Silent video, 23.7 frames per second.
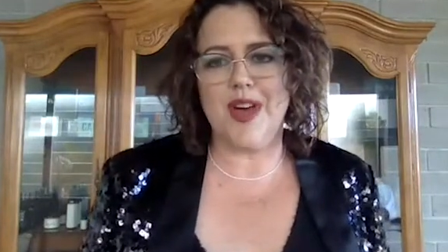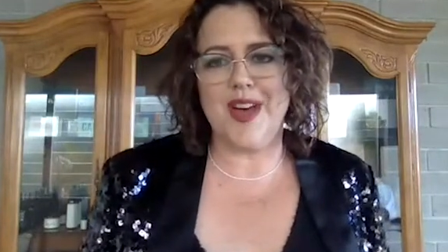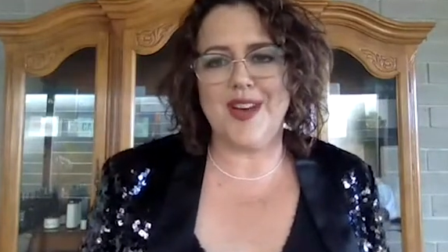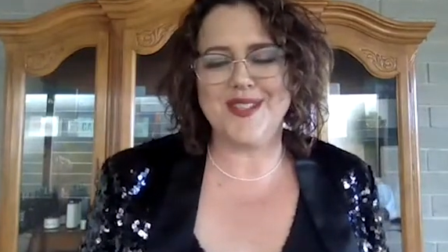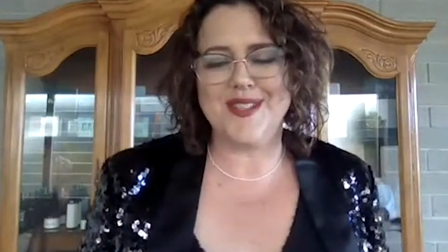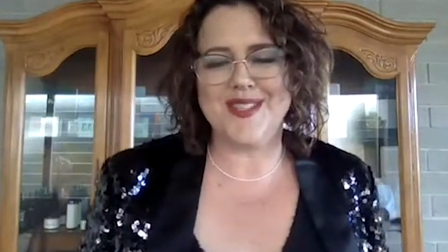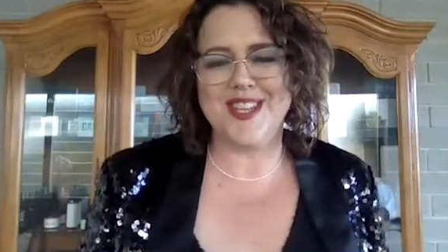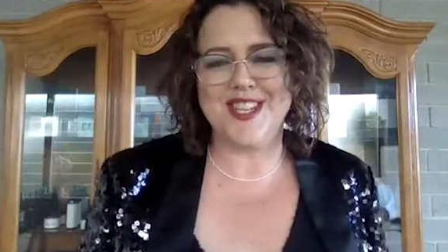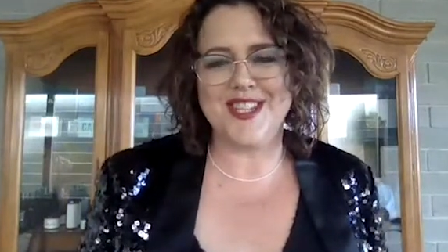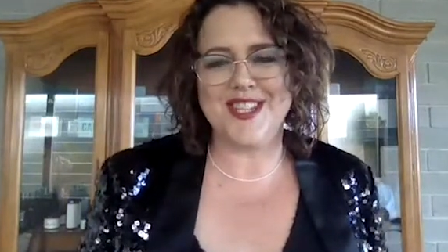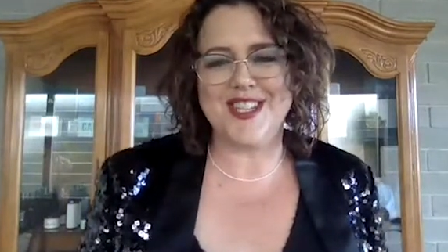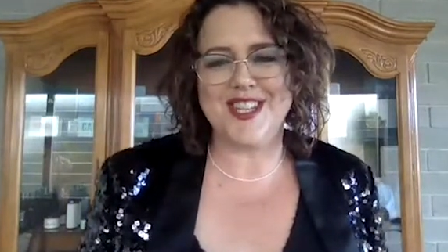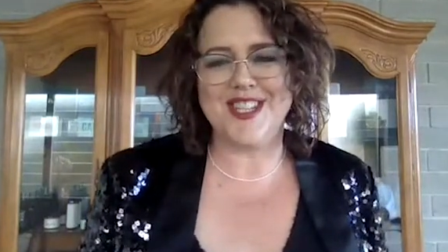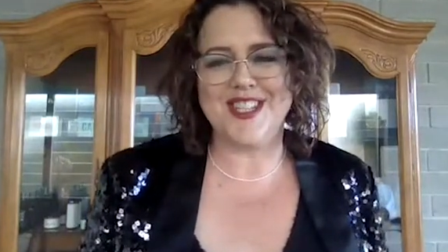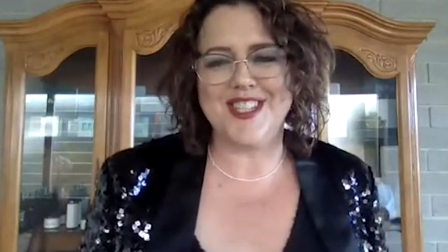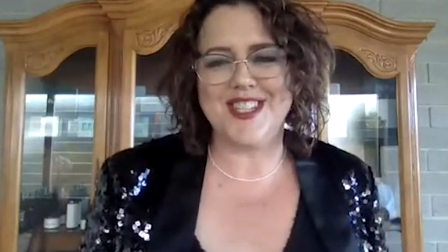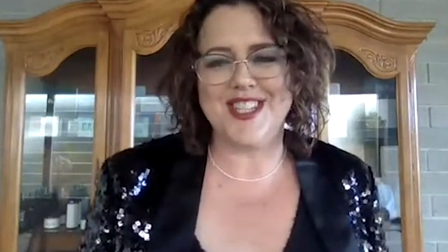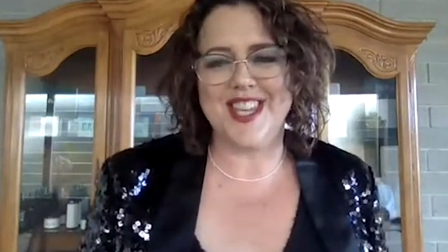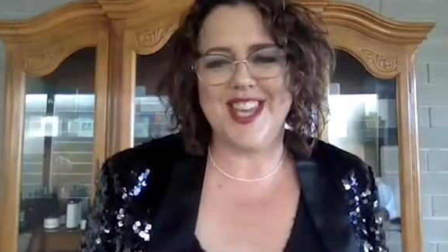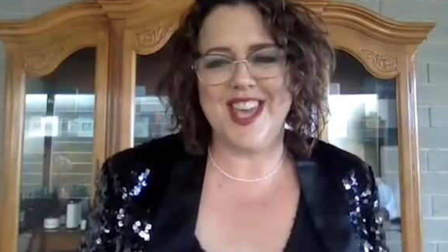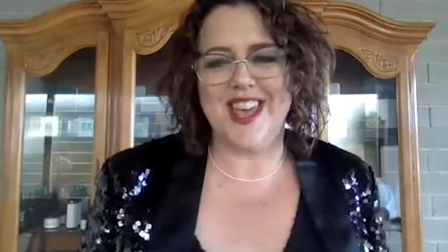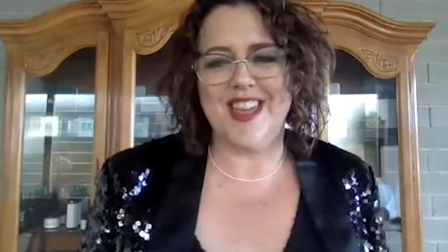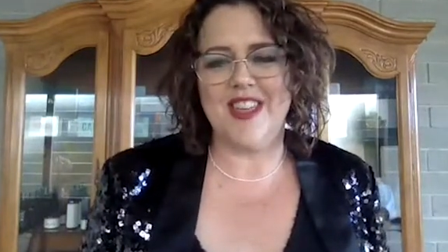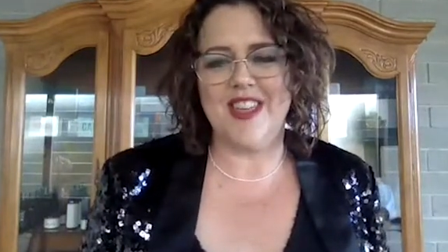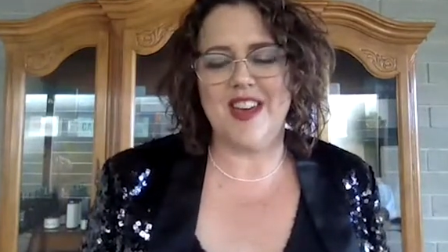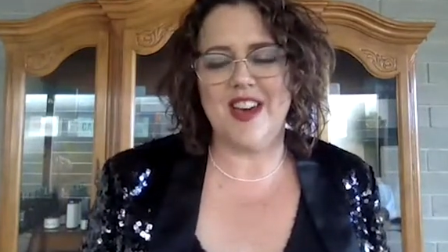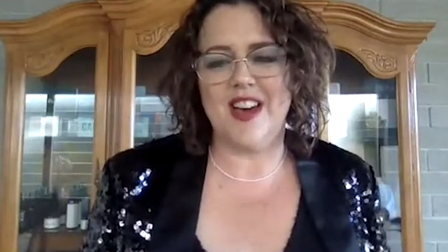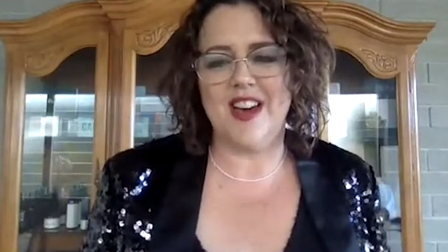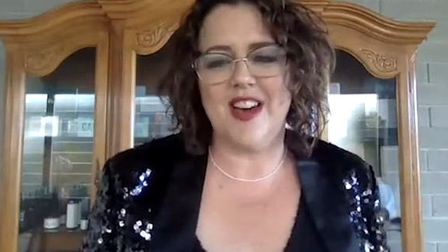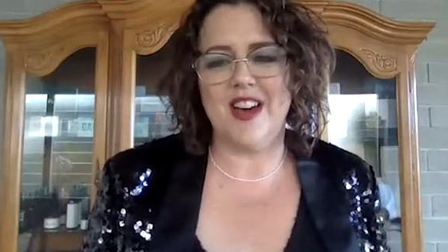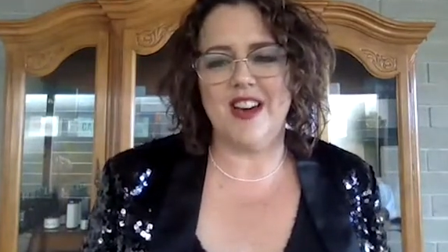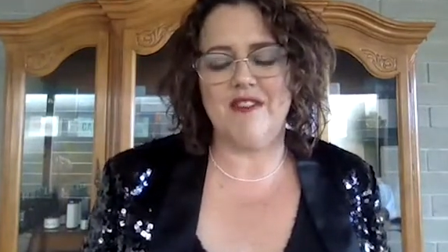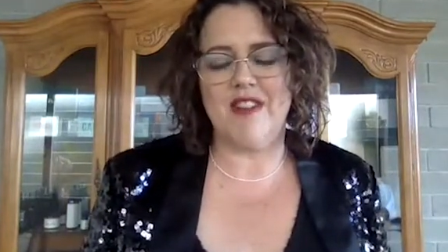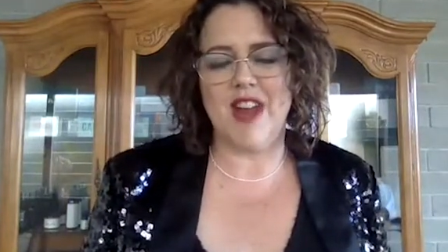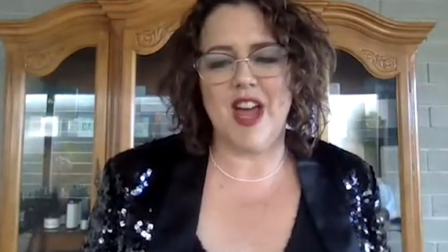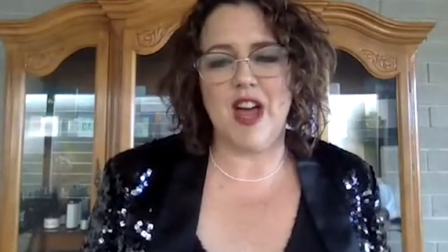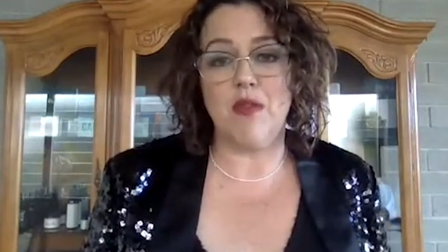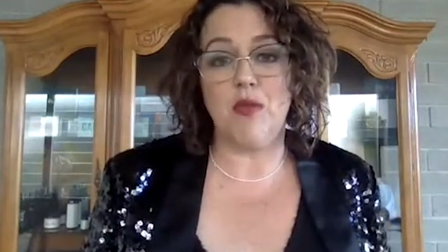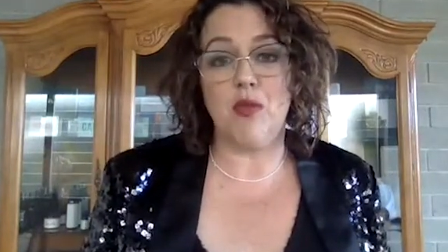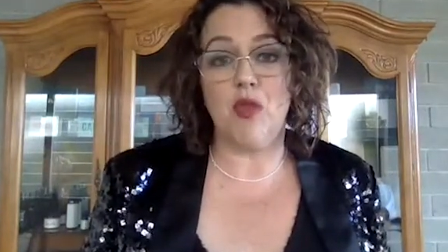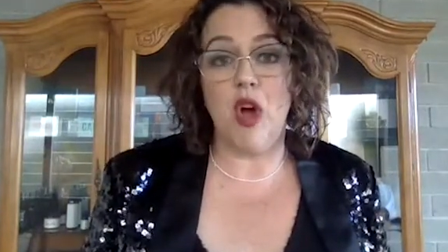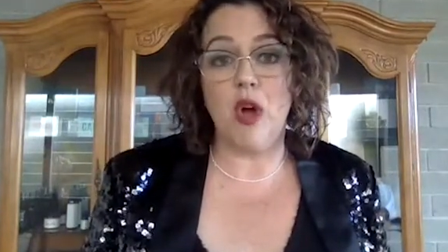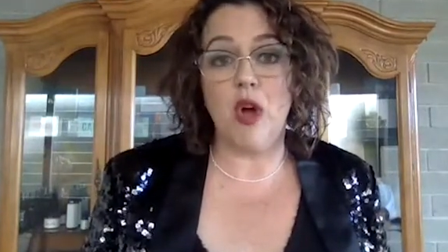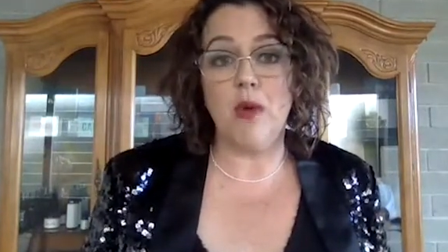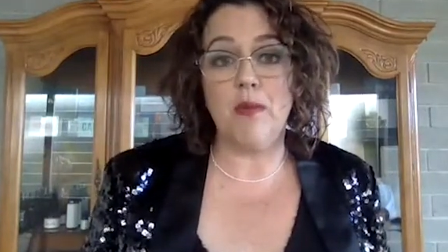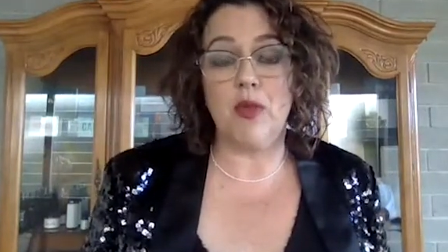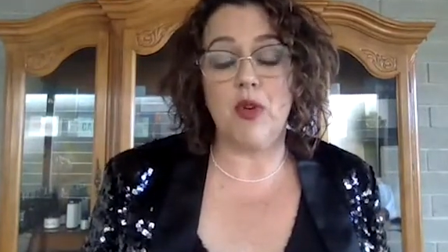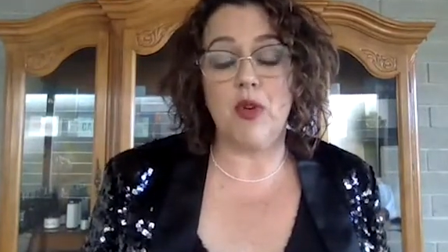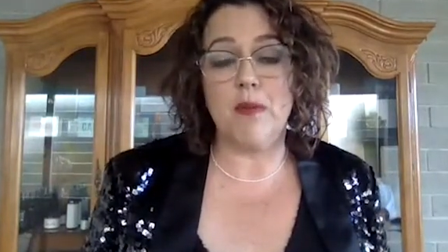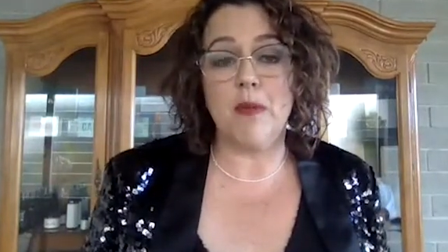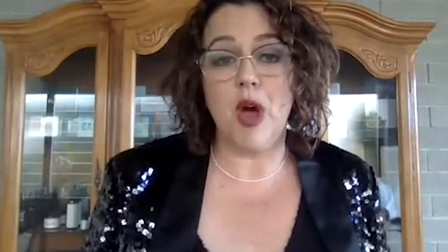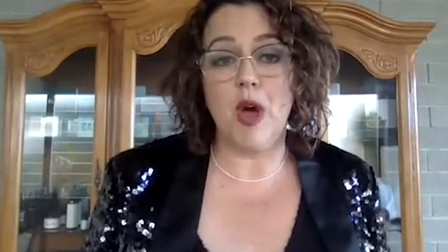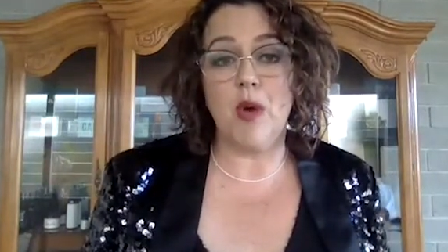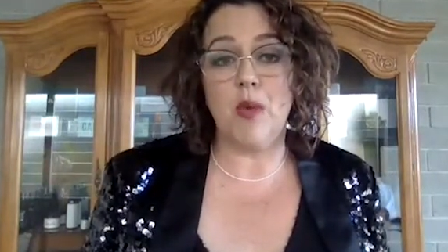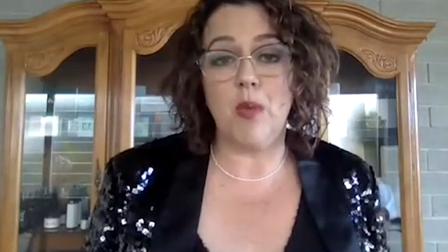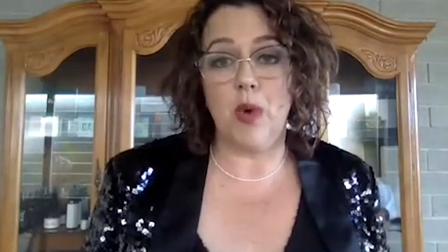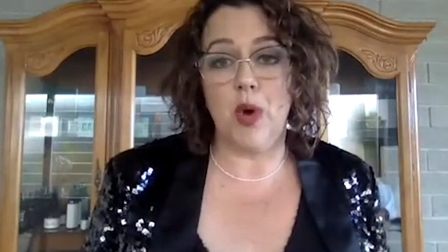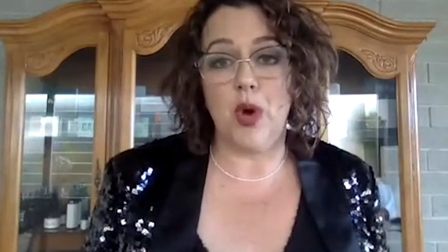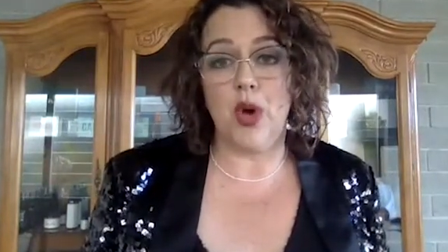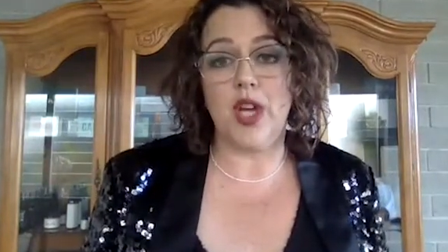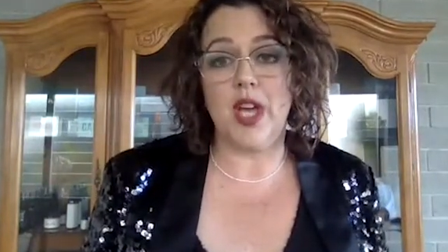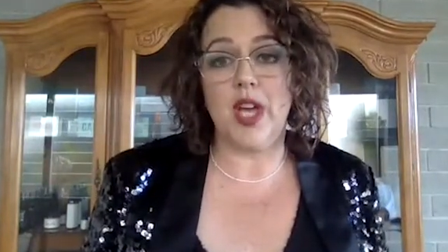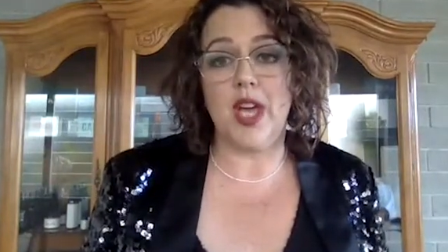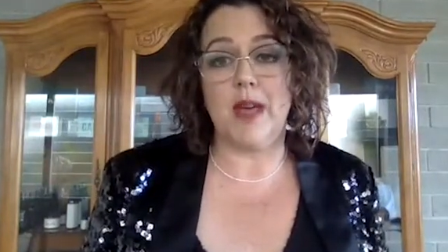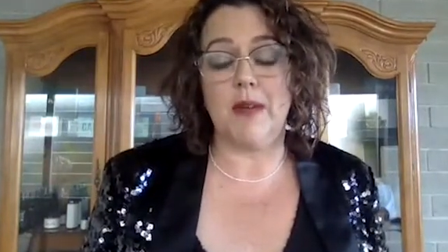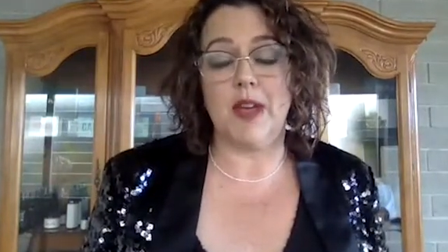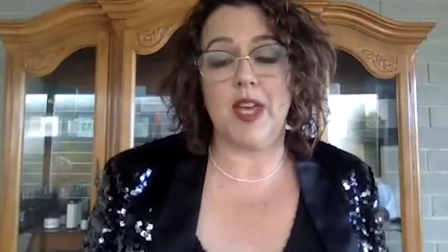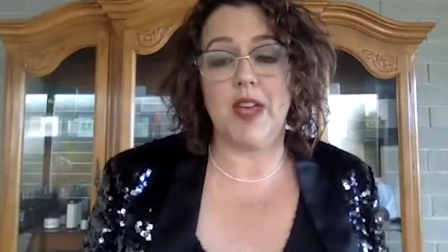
our session together around remote working,